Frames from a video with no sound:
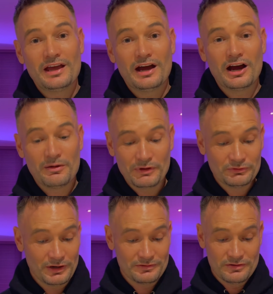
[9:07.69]
They
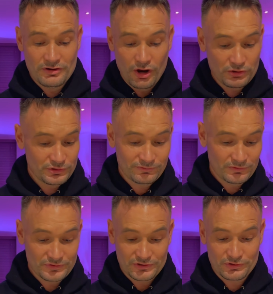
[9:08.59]
make no
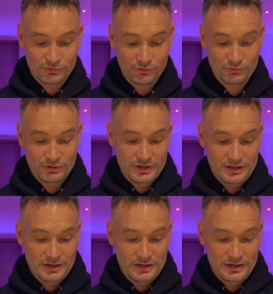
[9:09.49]
difference at all.